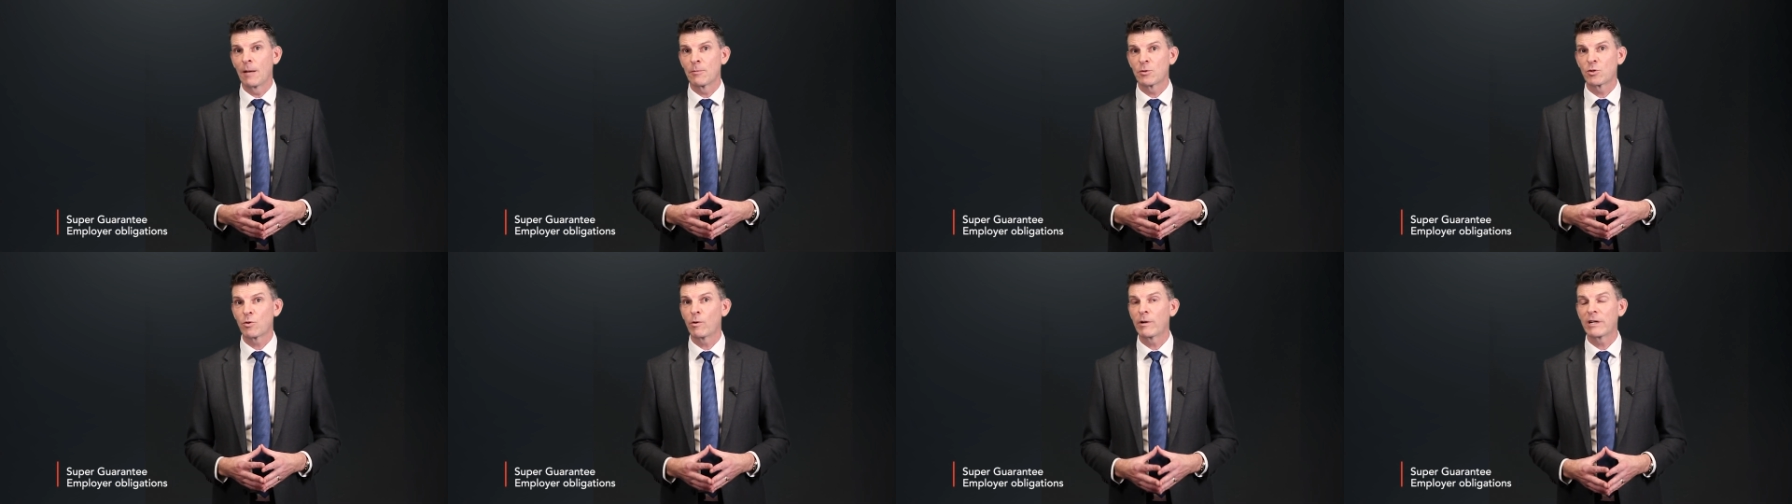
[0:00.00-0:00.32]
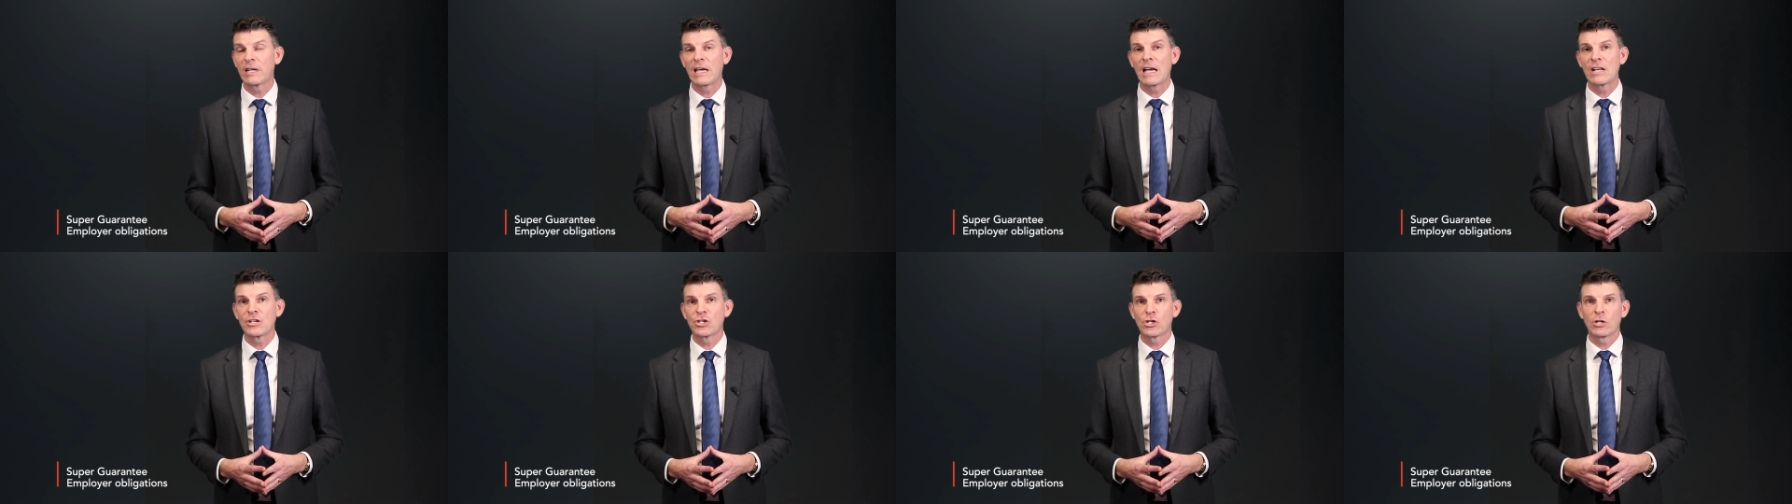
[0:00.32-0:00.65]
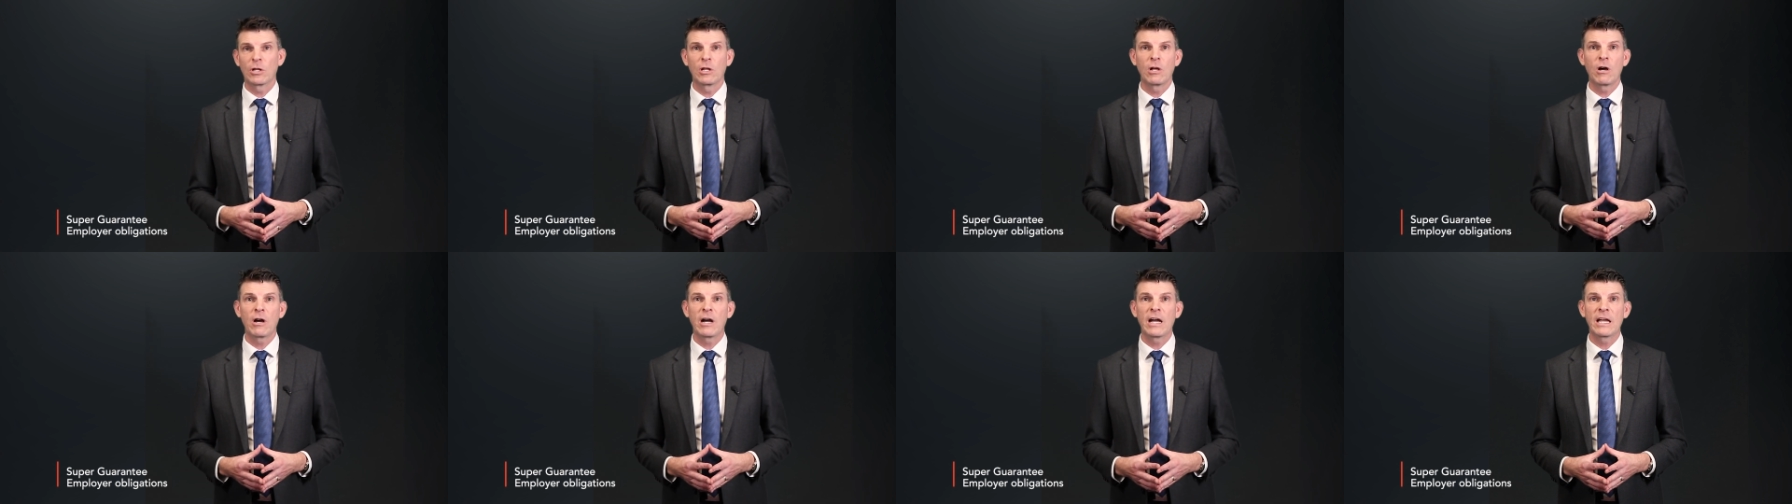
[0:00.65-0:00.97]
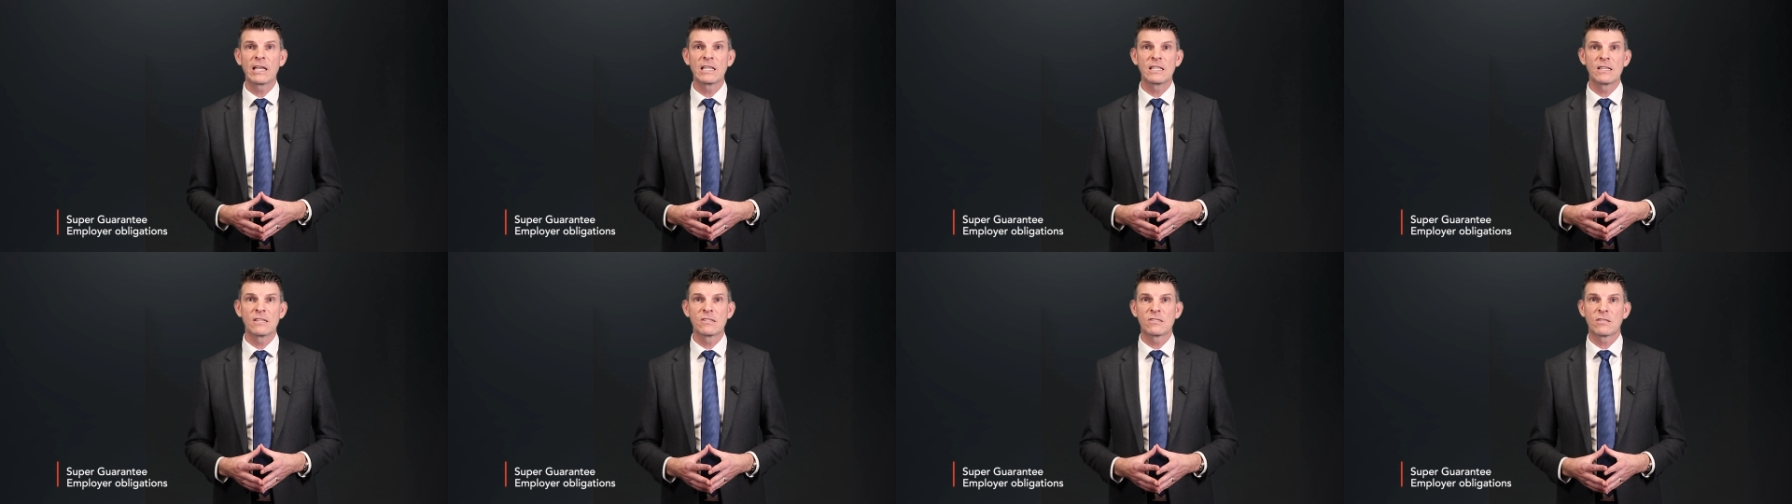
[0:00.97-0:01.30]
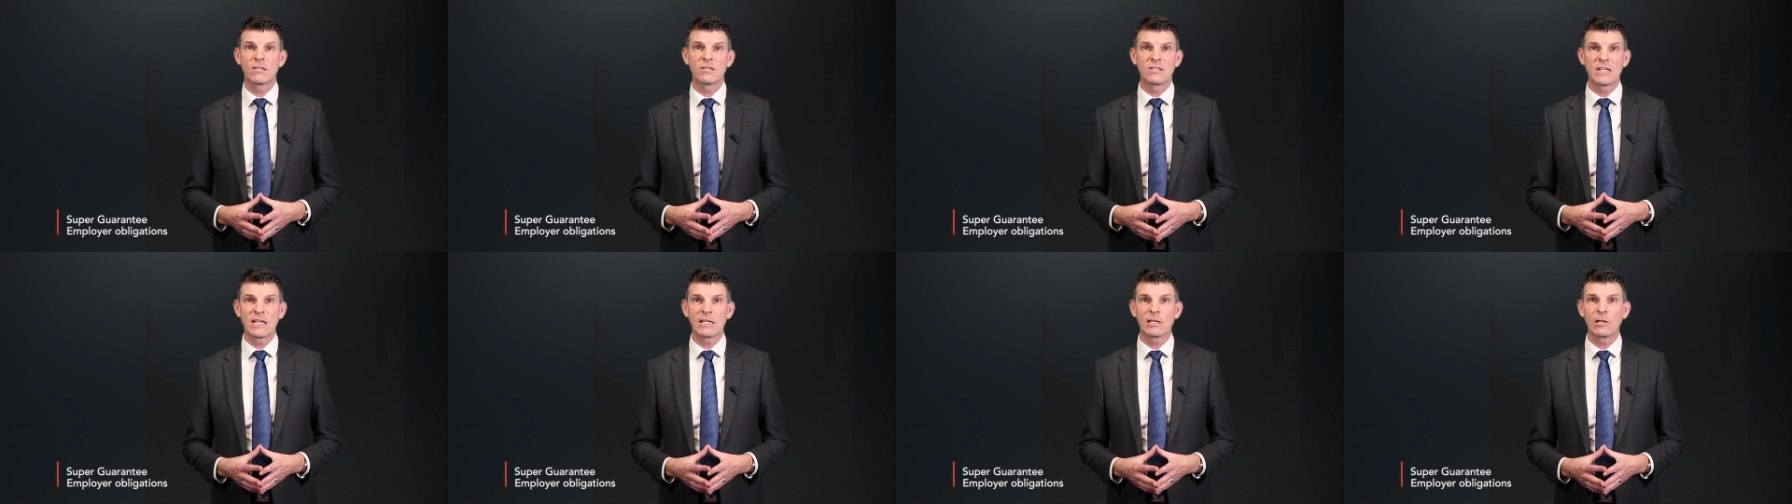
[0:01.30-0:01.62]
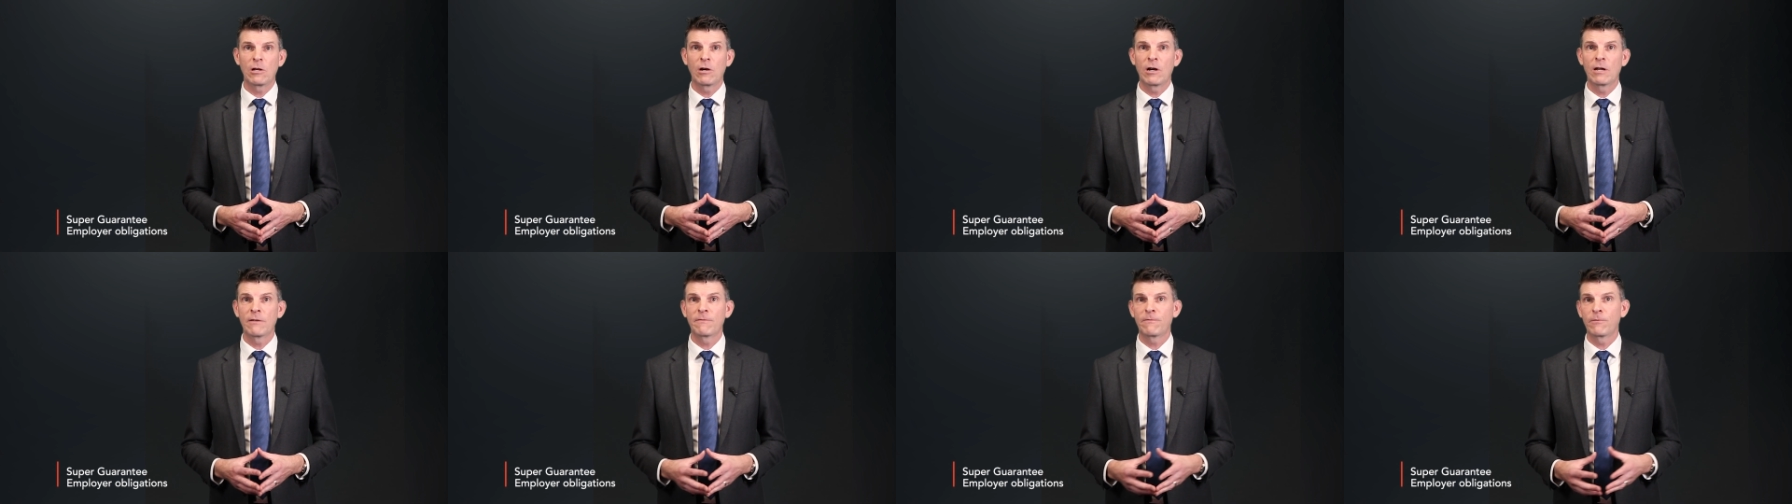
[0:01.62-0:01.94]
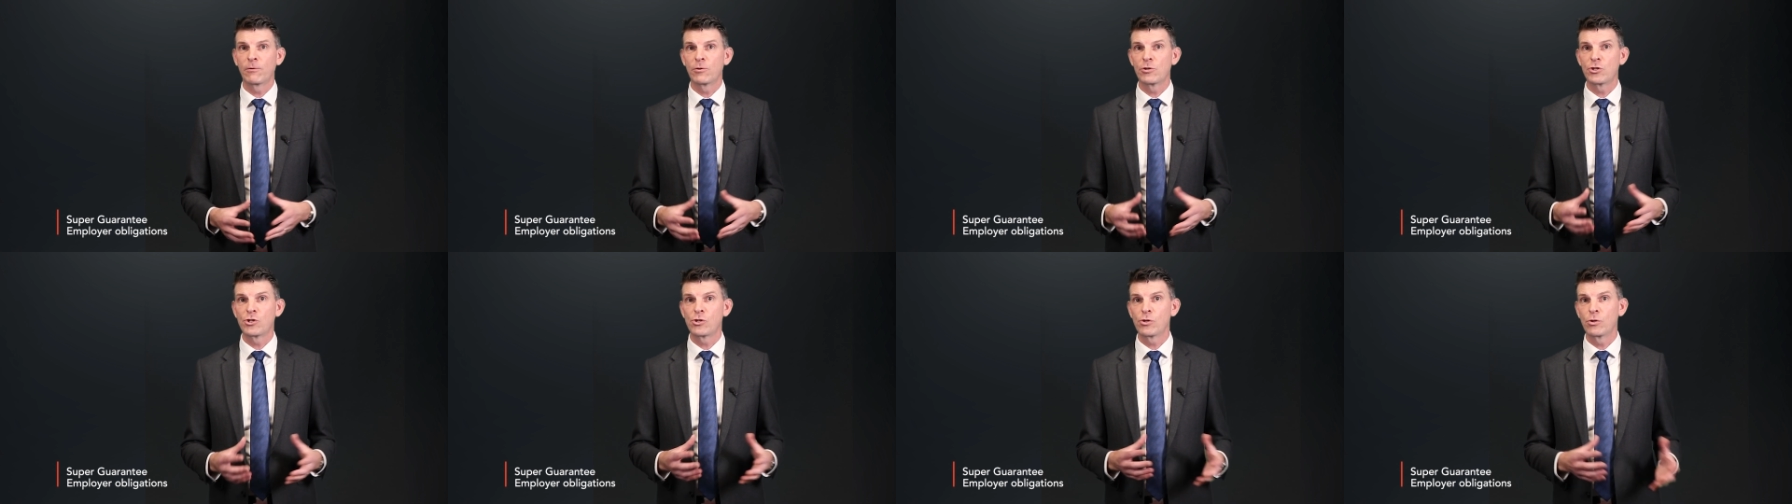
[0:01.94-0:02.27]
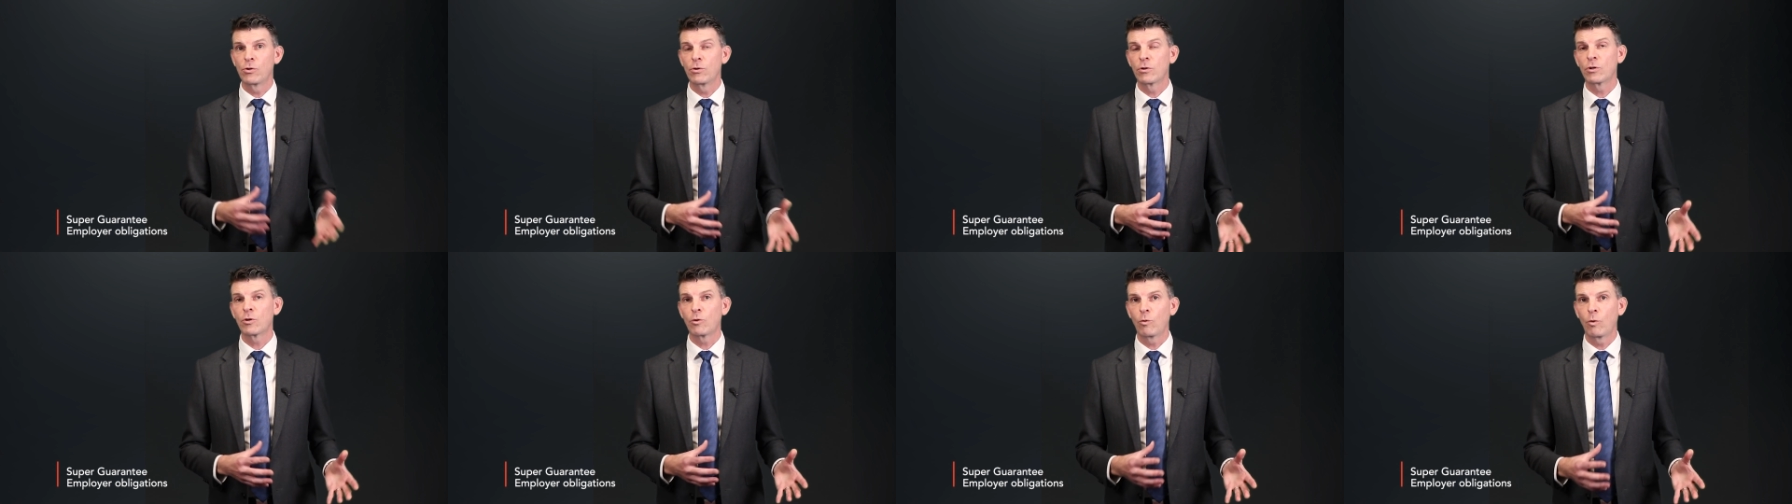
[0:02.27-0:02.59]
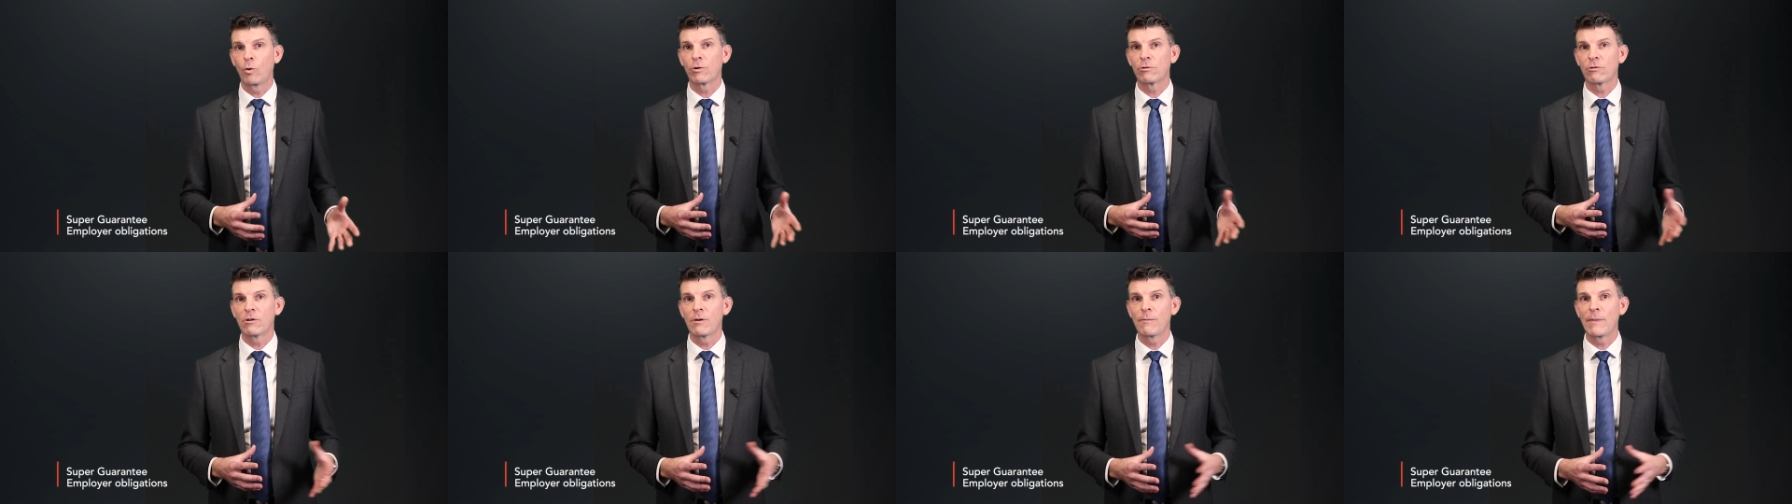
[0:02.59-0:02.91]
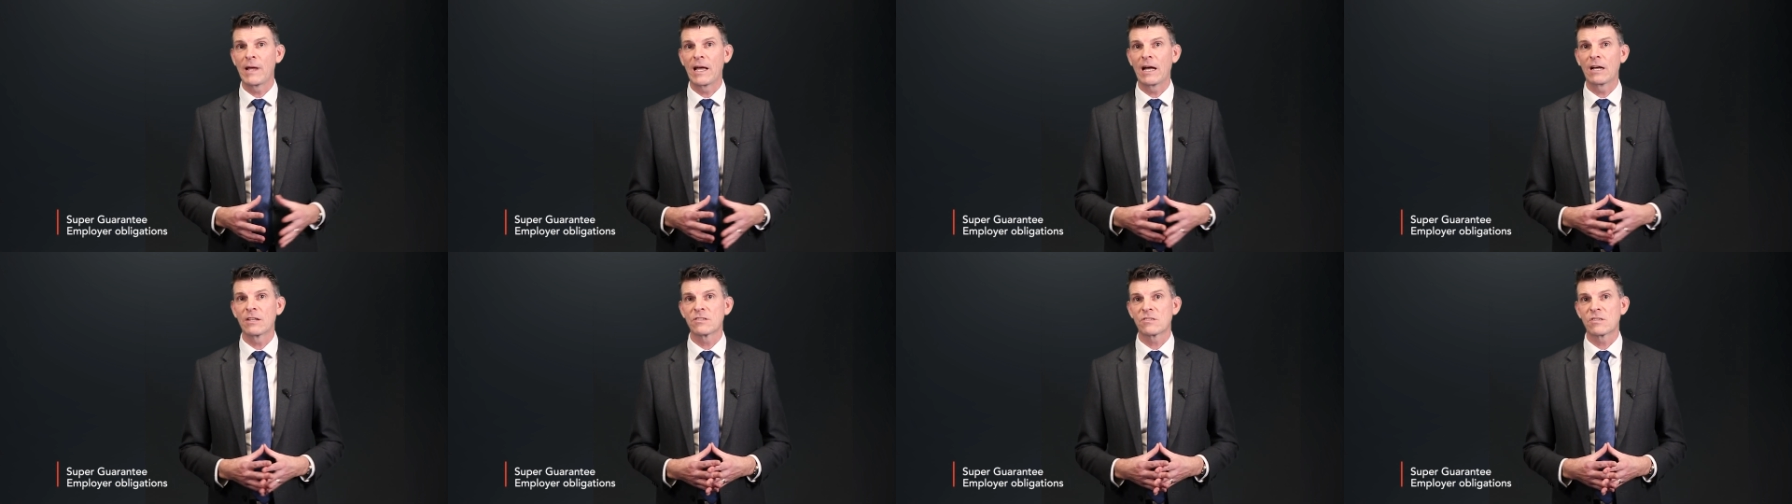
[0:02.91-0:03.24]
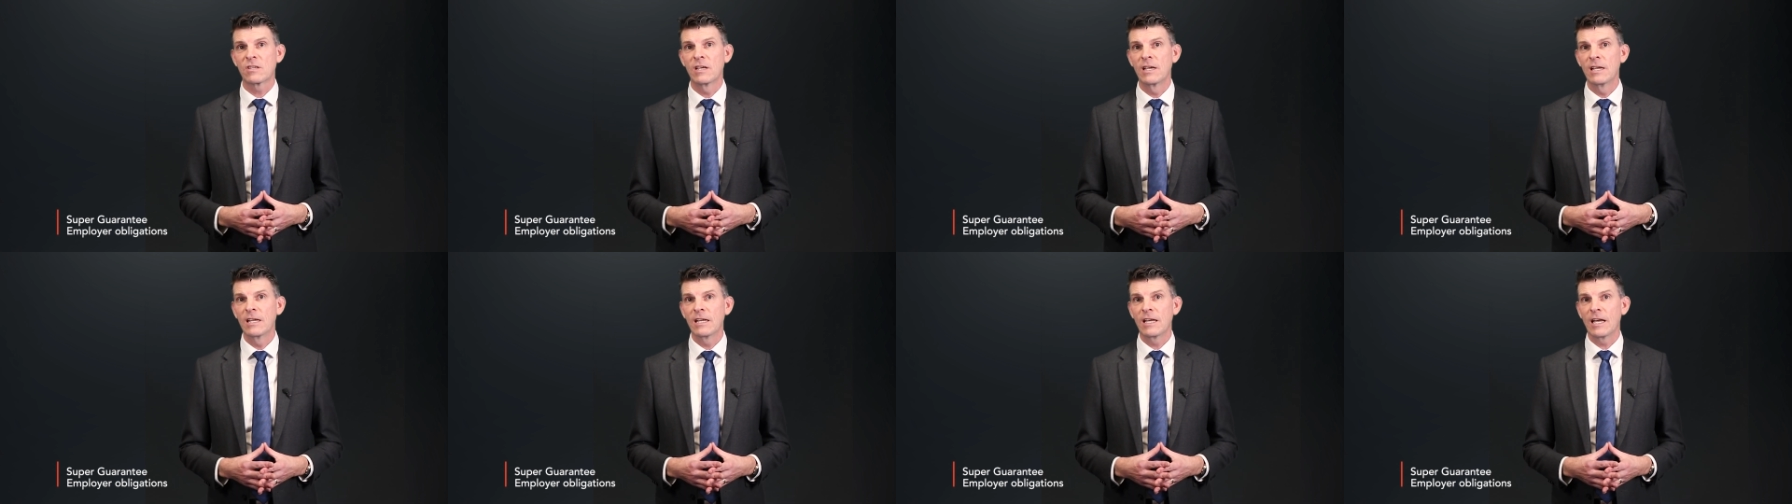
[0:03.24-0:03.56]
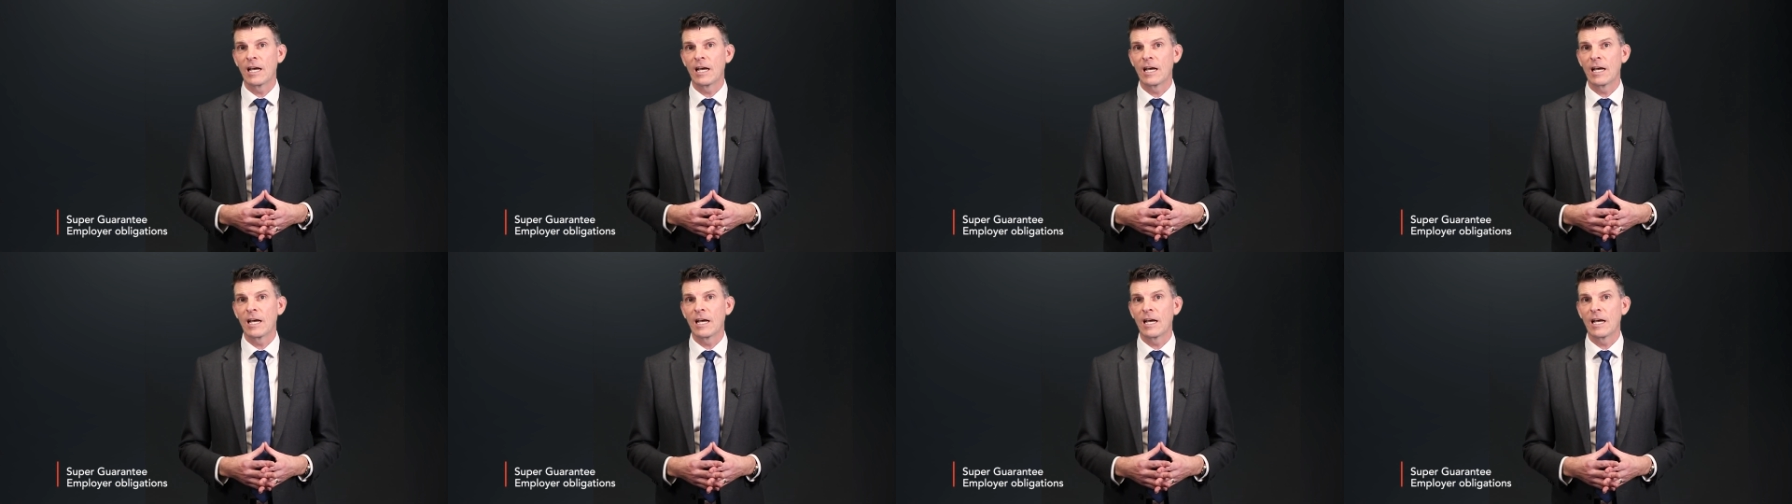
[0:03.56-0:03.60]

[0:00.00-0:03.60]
28 July is the deadline for June quarter amounts.